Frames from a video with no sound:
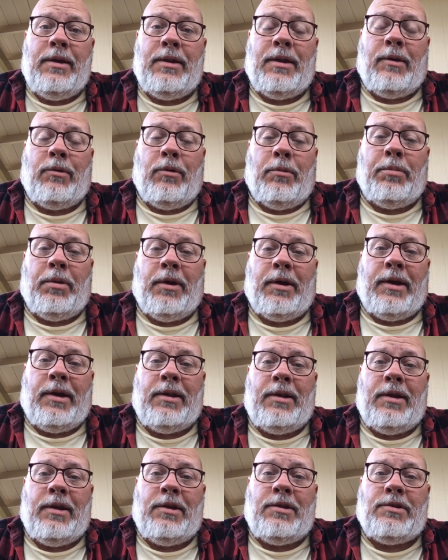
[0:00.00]
that will plug
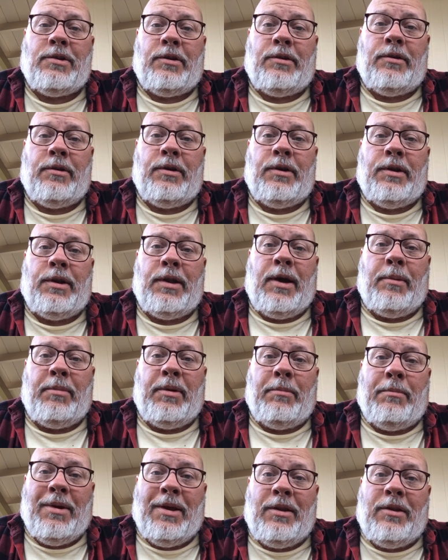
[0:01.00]
into each other and not
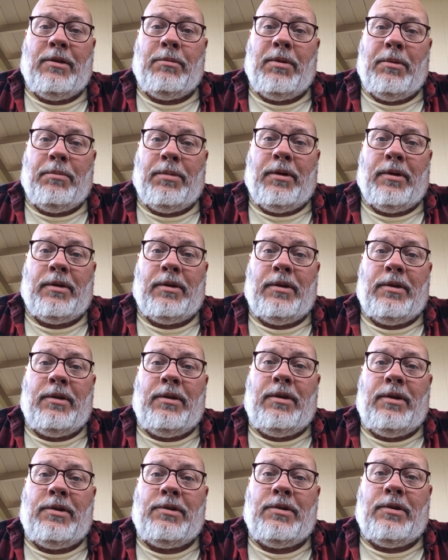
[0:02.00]
be meant to be plugged into
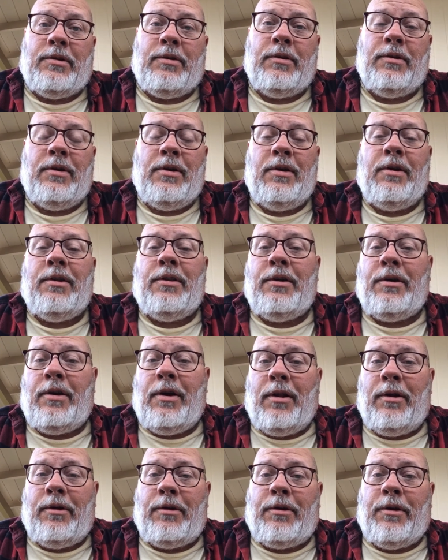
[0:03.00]
each other. They're
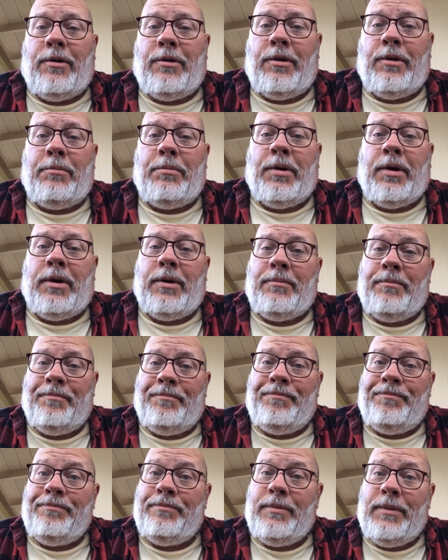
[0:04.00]
color coded, but
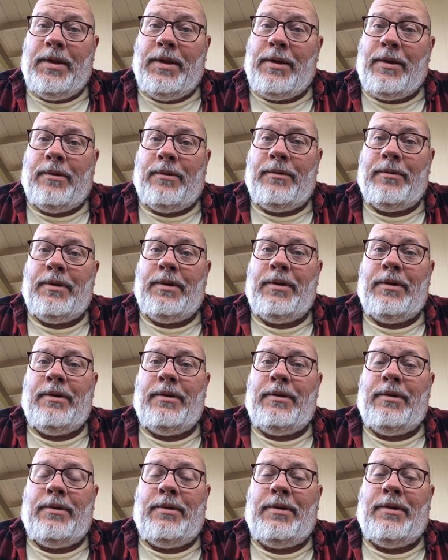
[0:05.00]

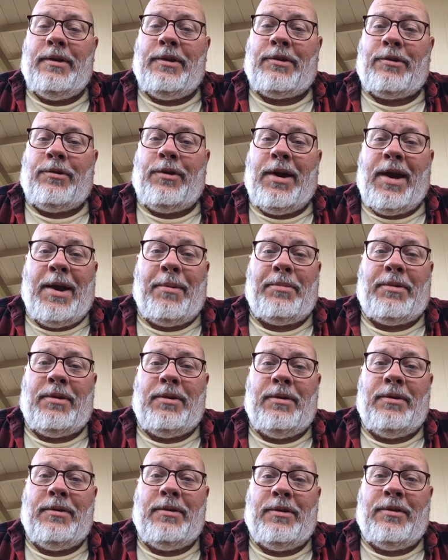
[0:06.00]
it's cramped,
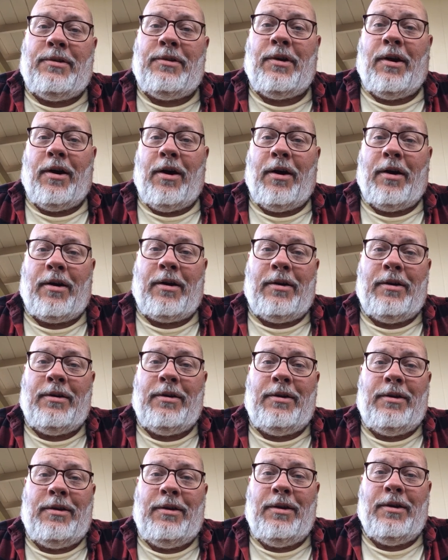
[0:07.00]
it's dark,
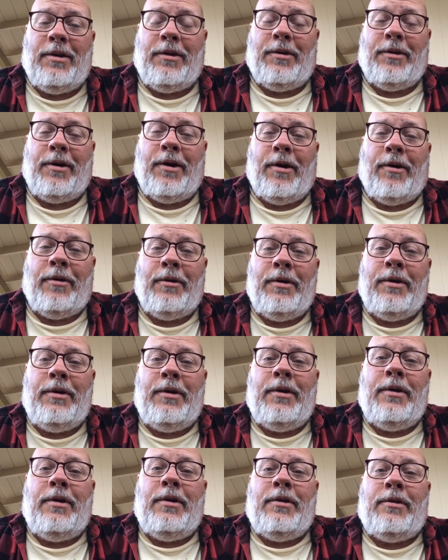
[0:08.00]
you don't know.
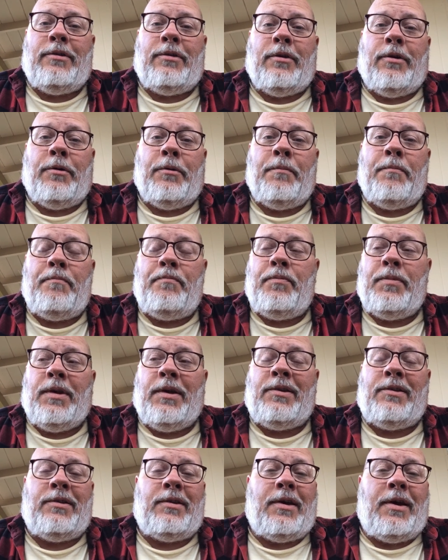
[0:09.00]
So
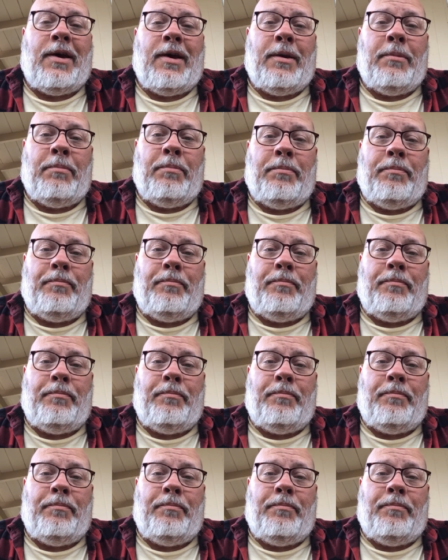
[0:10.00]
let's say I had